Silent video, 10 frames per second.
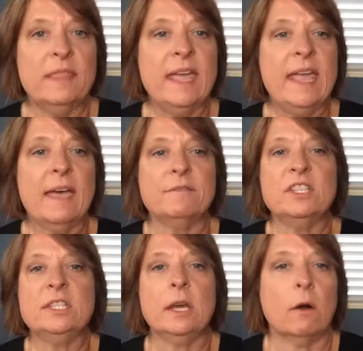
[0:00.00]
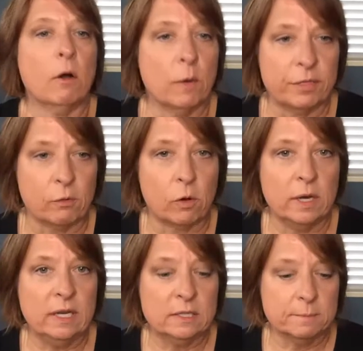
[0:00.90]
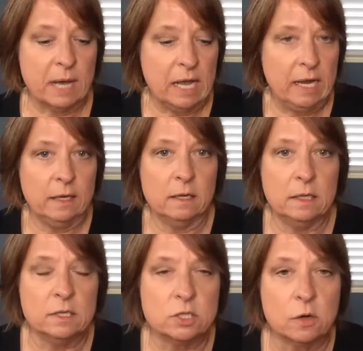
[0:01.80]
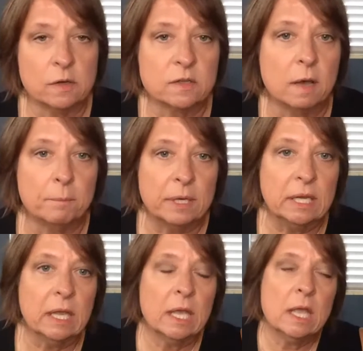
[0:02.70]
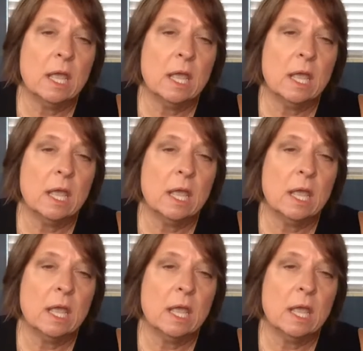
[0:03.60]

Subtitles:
they have zero authority to bind the insurance company.